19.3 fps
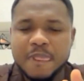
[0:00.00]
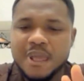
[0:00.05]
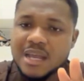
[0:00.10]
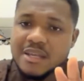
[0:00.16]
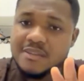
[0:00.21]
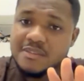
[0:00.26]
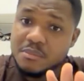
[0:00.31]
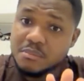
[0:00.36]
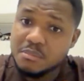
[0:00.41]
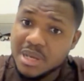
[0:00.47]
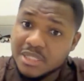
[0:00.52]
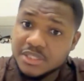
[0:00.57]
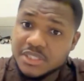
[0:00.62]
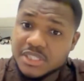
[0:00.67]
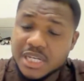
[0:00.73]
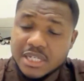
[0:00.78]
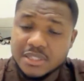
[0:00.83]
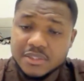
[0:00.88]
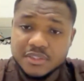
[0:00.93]
As a
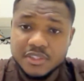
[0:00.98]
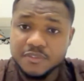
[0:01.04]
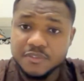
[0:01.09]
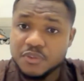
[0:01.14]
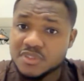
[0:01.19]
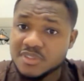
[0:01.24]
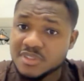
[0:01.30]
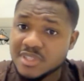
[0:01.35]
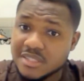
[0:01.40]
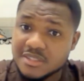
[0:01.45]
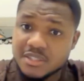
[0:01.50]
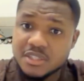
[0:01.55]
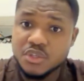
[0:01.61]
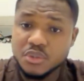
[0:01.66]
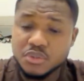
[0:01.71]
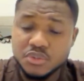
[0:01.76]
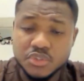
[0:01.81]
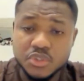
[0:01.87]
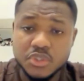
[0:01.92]
merchant, if you're starting
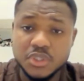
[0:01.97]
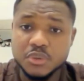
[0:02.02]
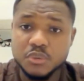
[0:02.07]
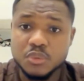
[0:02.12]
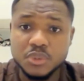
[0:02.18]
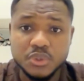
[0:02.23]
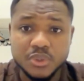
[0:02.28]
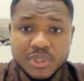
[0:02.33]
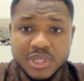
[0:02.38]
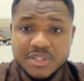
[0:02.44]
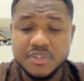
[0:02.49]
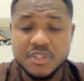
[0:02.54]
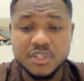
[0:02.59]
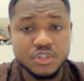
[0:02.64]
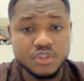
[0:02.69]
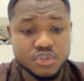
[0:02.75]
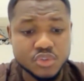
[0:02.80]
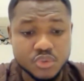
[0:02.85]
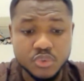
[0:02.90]
your journey, one other
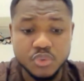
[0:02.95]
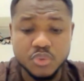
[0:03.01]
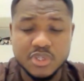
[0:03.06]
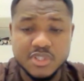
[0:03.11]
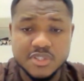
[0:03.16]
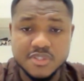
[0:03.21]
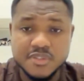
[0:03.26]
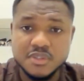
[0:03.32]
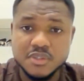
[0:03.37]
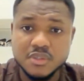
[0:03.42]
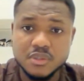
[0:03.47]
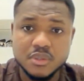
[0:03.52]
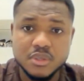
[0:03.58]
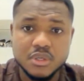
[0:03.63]
thing you should know is